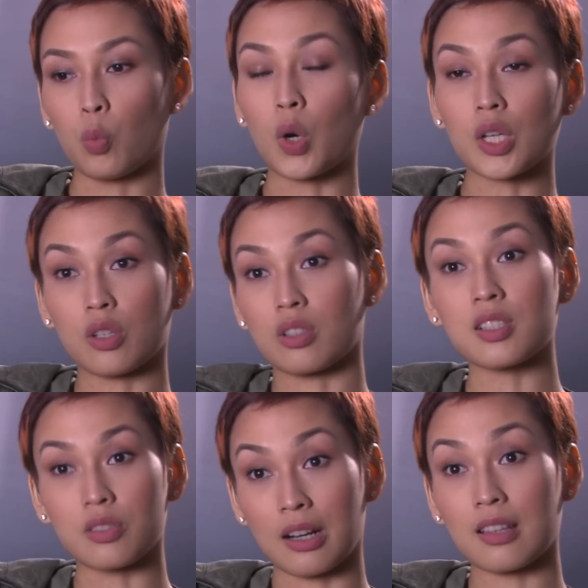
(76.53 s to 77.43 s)
what your
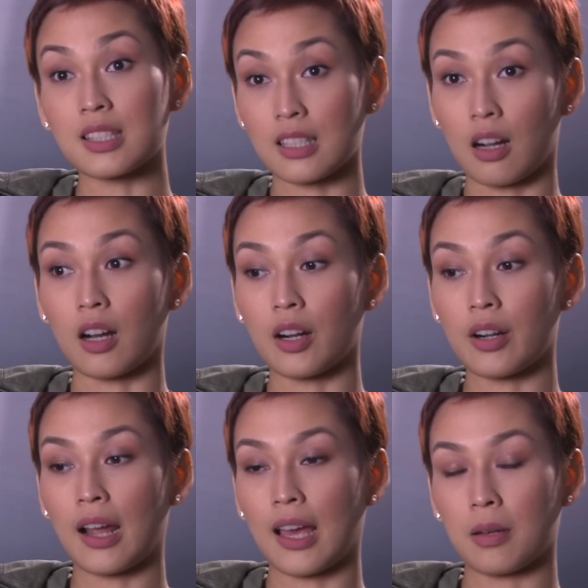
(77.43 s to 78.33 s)
strengths
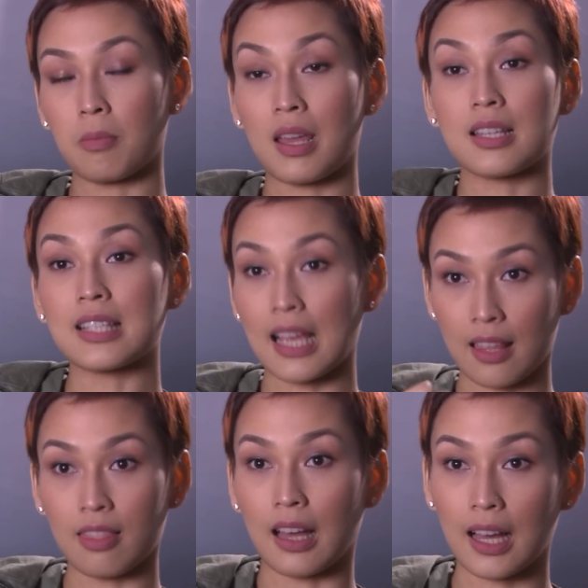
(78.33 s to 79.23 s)
are and
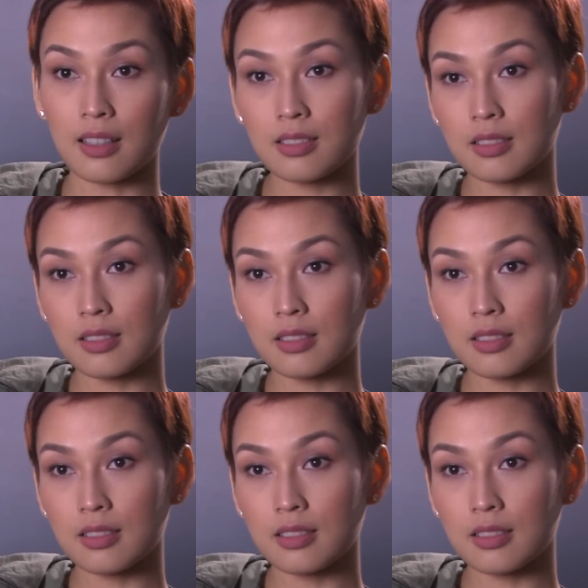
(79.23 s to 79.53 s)
maintain that.